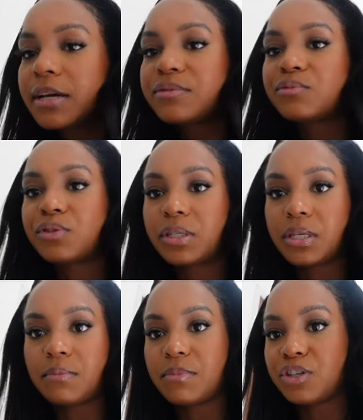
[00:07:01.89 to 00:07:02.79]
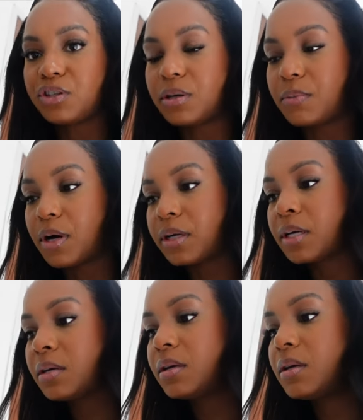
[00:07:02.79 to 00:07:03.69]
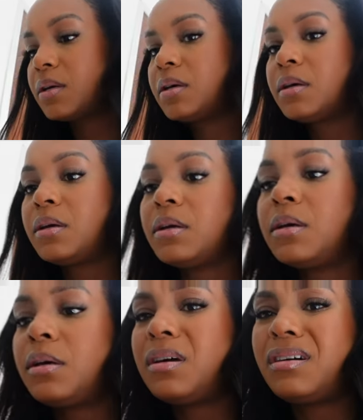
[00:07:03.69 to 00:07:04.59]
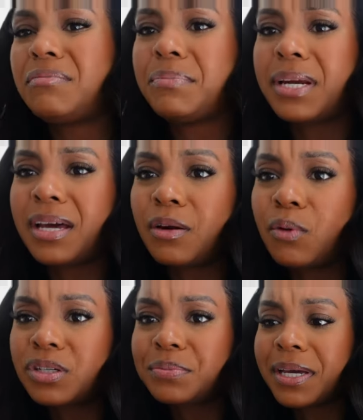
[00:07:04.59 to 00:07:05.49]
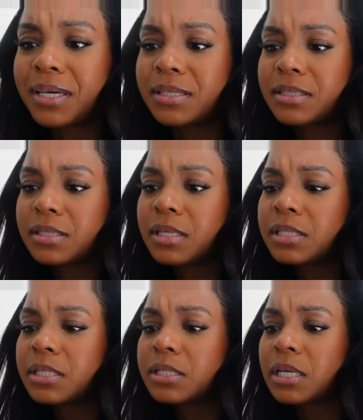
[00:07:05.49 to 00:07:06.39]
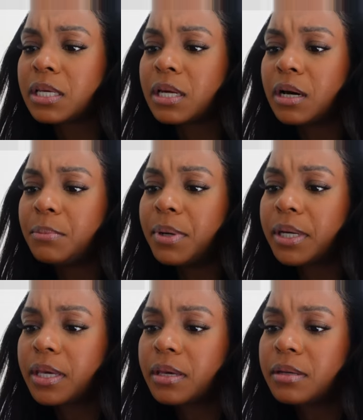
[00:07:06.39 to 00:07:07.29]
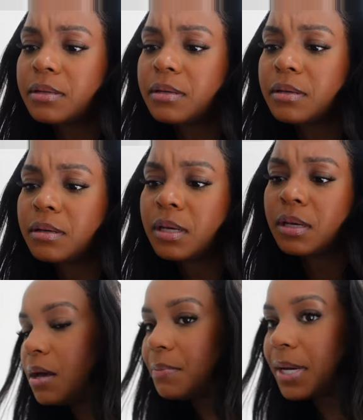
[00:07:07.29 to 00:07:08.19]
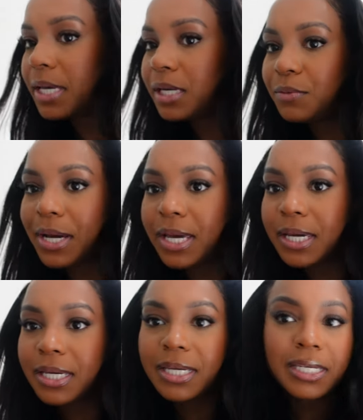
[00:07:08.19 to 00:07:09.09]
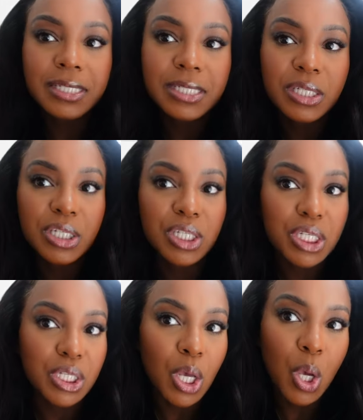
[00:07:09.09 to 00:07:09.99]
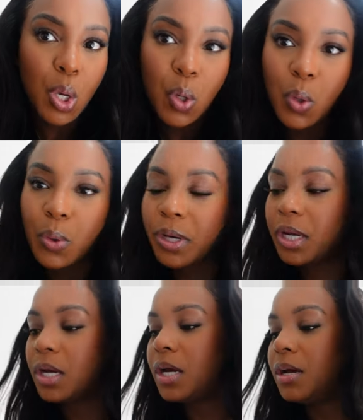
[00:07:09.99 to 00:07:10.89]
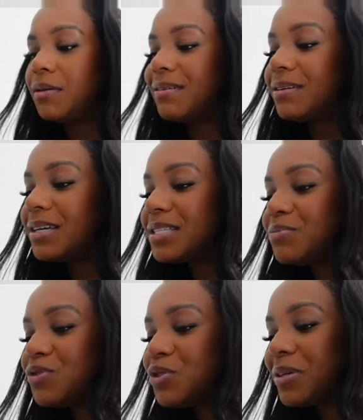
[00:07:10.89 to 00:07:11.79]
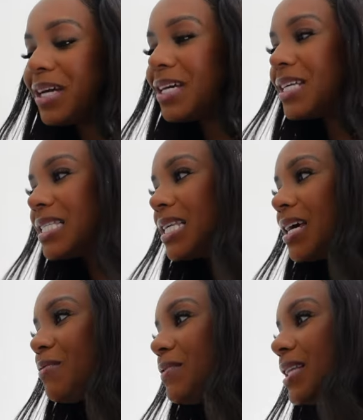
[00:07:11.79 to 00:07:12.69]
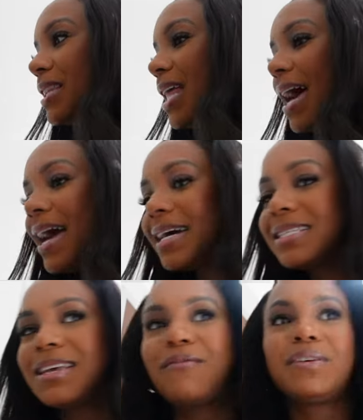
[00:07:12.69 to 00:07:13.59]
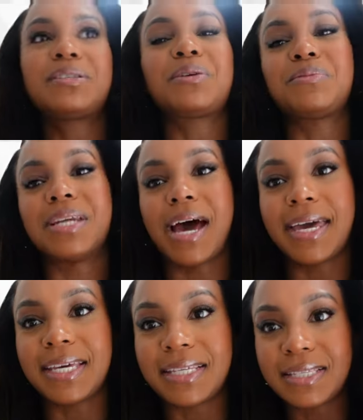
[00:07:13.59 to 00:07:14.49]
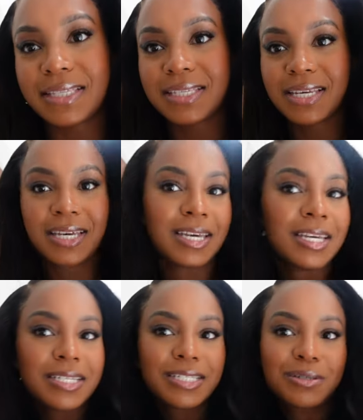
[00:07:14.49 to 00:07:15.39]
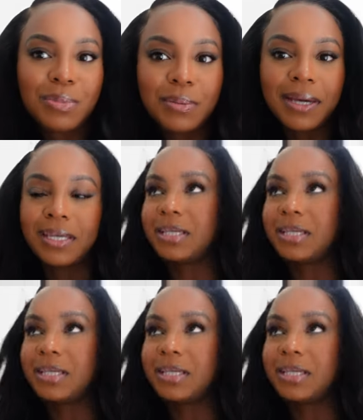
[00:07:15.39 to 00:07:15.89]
have some drinks at Mission and Market. But I gotta wash my hands. This is in um, Buckhead. But anyways, so I'm gonna get some drinks and relax. It feels so nice to be back in